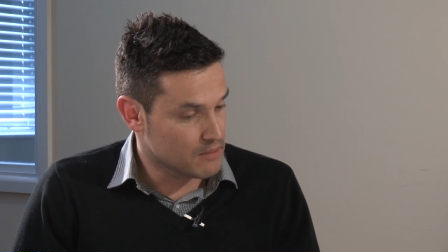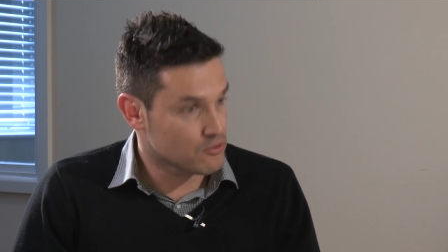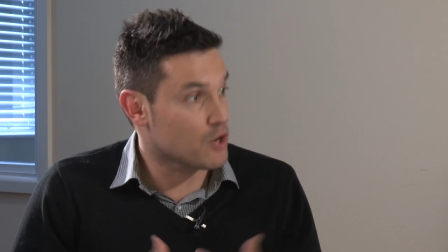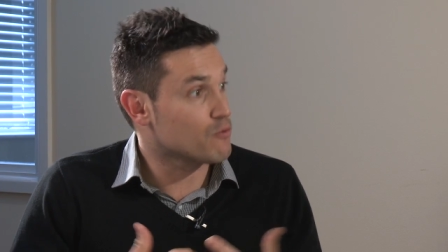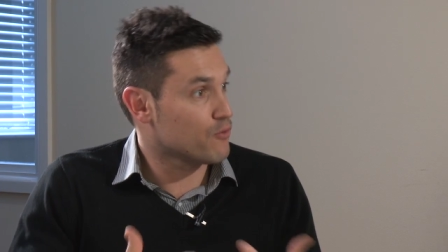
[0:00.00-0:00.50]

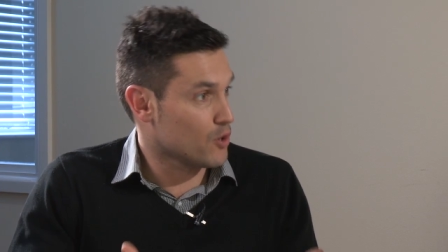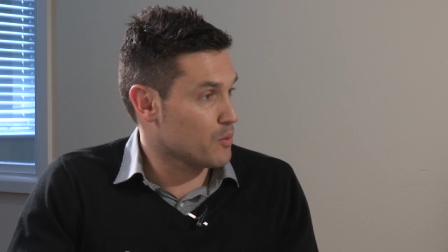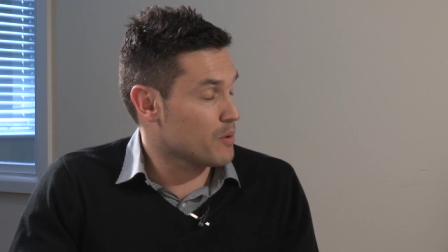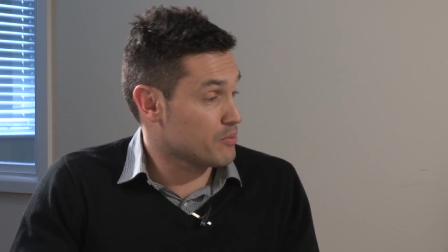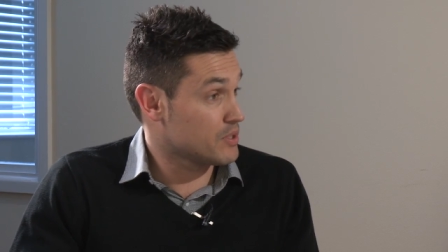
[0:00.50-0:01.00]
don't follow
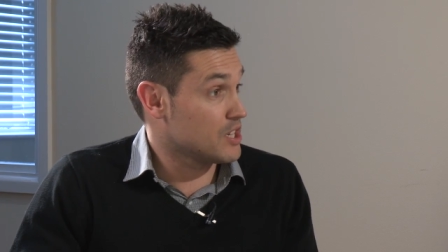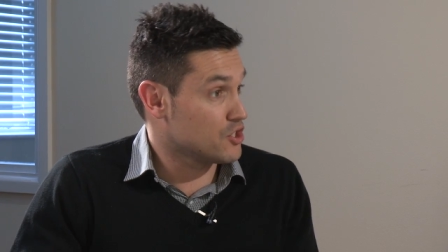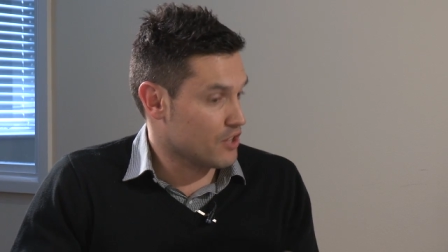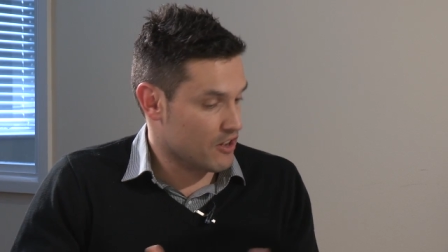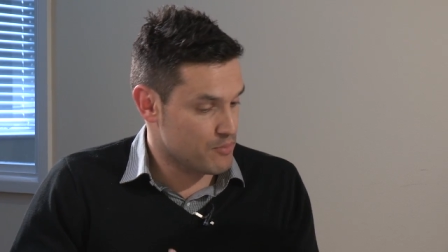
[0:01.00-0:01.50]
a
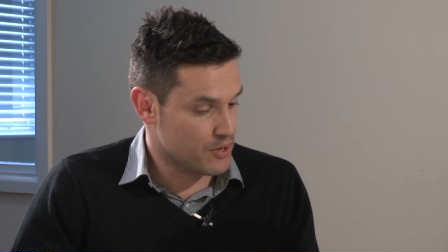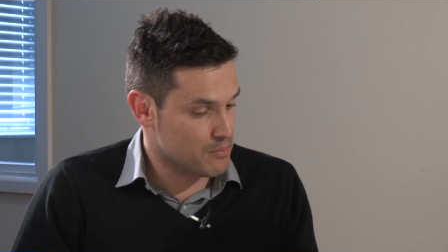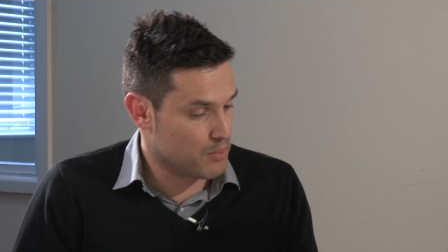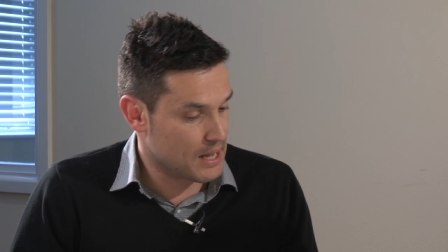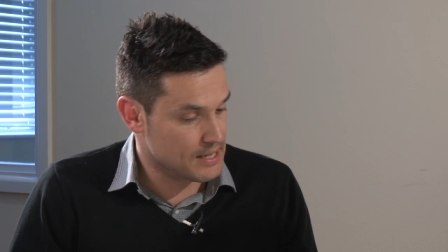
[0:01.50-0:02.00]
procedure that I've put
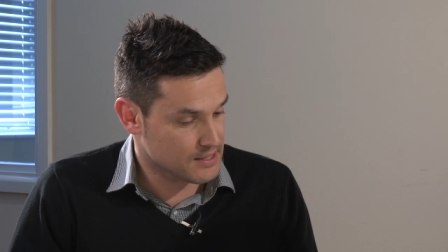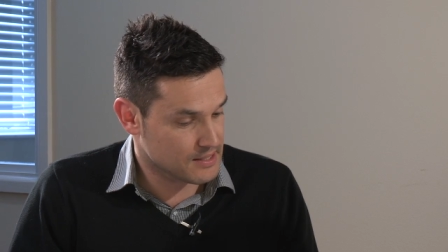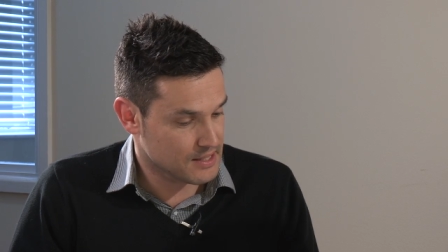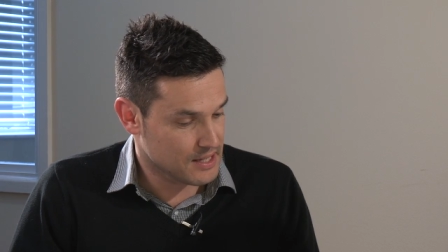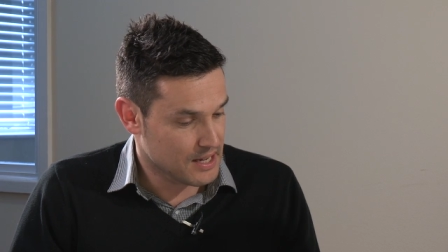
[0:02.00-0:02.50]
in place.